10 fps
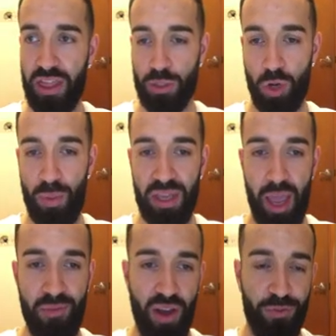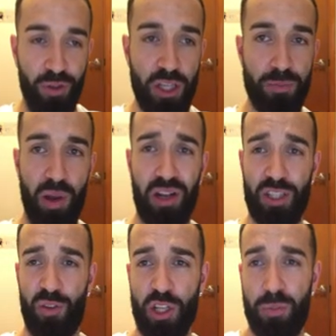and this would have been game by Field Spell
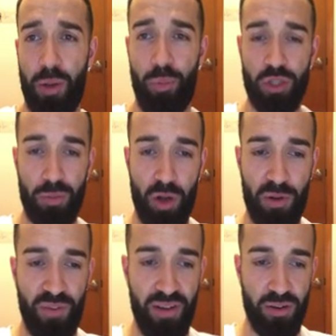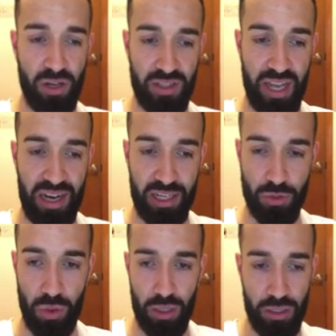because Field Spell boosts them all by 500 attack
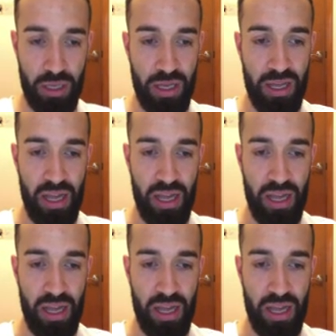as well.